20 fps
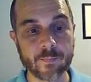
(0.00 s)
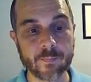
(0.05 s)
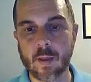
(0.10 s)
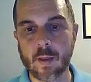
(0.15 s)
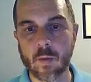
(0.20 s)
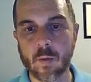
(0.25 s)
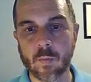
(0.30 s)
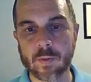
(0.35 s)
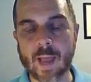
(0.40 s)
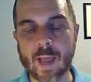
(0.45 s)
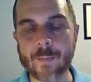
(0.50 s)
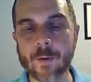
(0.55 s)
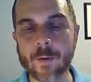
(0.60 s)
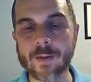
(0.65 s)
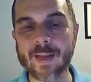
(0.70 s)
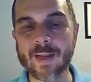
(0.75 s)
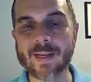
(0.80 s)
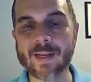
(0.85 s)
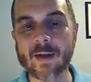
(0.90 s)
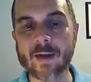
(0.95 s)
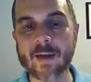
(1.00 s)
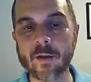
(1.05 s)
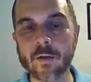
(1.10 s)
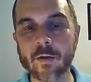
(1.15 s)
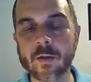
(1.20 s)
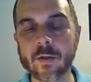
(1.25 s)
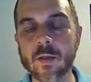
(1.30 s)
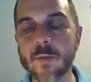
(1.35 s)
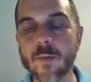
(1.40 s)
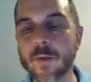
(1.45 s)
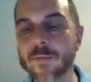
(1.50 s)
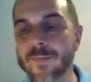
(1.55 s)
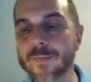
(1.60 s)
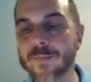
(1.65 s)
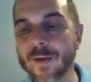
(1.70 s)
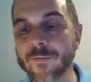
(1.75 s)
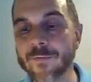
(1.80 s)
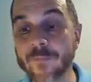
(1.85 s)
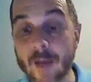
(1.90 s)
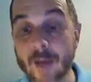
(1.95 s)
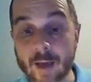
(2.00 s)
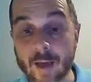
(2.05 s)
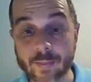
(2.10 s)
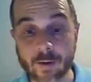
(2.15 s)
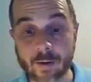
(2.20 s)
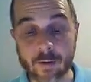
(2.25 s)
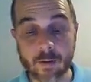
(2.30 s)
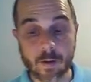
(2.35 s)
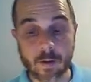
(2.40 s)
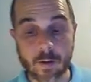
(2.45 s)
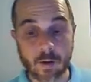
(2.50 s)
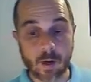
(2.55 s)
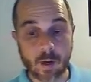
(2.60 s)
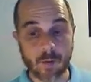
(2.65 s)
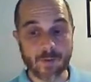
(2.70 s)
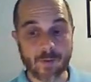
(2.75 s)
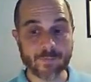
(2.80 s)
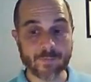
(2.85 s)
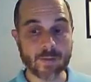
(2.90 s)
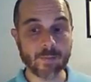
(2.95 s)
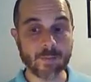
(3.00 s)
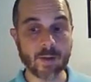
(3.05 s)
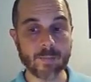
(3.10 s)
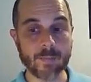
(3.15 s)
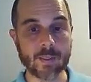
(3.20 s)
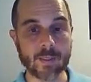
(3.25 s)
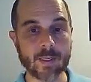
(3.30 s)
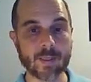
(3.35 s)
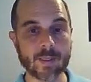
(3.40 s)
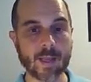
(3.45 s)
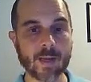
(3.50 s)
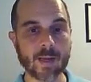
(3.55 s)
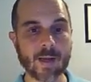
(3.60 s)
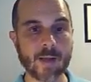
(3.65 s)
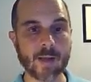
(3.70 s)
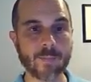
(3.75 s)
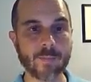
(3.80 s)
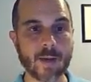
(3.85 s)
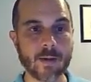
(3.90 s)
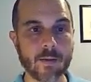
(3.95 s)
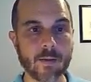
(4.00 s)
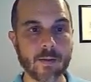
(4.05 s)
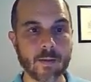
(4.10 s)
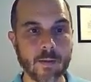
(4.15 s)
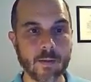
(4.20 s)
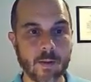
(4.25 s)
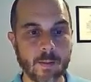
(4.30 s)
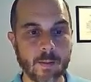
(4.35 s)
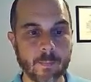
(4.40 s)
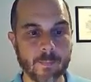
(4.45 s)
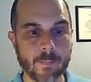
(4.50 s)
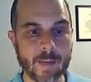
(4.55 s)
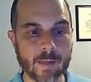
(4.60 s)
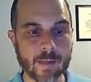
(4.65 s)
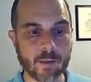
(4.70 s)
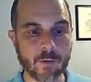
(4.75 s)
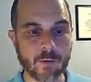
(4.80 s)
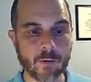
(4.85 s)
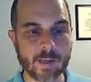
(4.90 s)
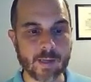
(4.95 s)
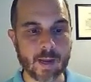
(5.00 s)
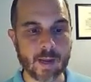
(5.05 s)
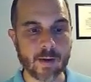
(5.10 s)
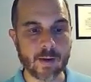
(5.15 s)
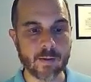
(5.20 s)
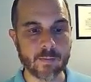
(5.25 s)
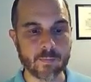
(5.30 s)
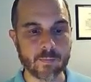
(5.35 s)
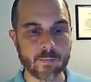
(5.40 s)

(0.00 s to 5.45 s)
We'll stop here and dedicate our leave to the memory of my father, Harav Simcha ben Yitzchak Kalman. Make it a great day.